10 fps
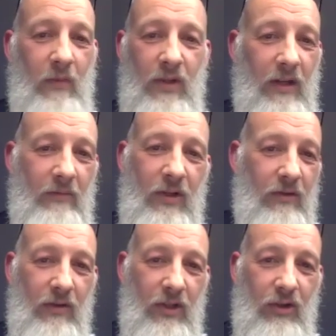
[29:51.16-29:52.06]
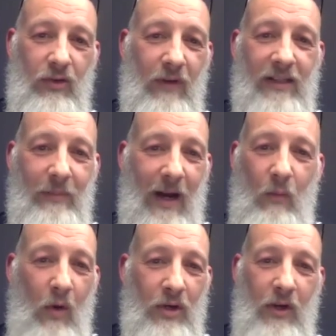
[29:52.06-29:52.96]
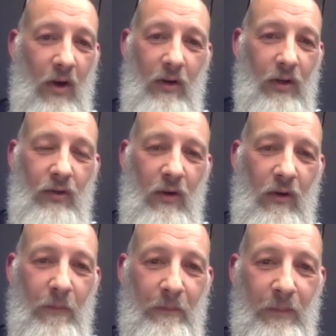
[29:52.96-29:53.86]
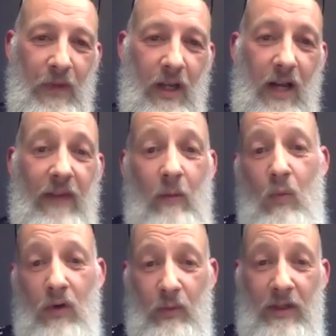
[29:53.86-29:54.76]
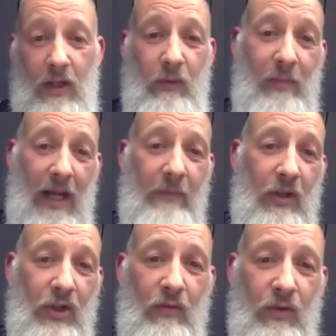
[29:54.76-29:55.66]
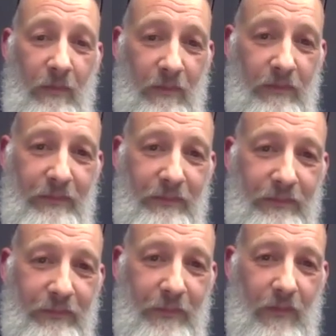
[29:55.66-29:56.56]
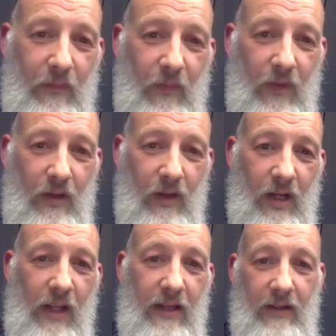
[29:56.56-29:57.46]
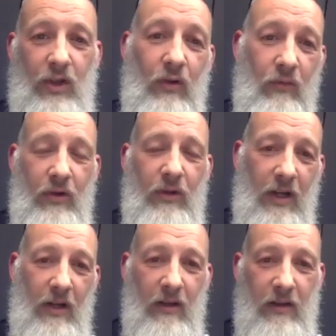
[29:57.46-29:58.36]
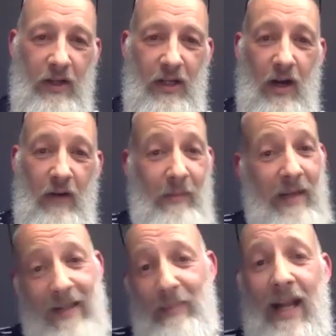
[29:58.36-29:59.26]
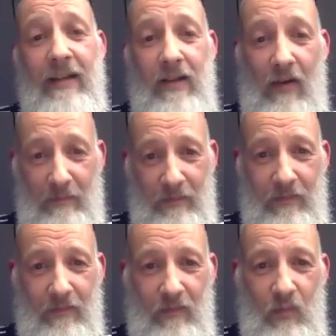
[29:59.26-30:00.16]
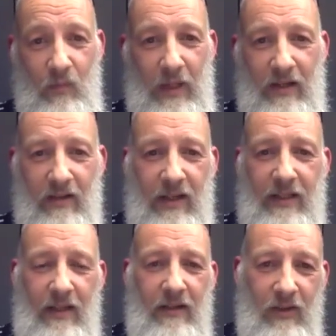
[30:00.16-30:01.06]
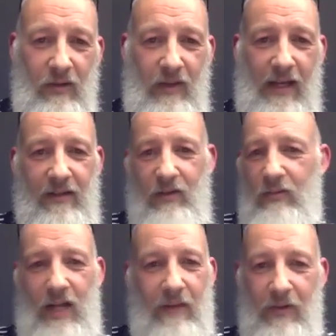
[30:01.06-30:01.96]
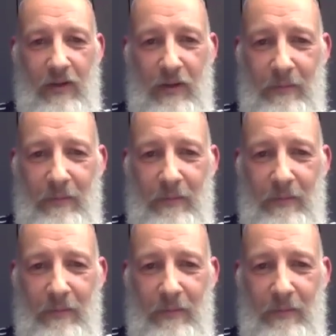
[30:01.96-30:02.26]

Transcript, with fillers: you you you stress about what you can't control, and then what do we do? We blame the children, and then it's the children that that you know they miss their playtime because they didn't do this or whatever, you know.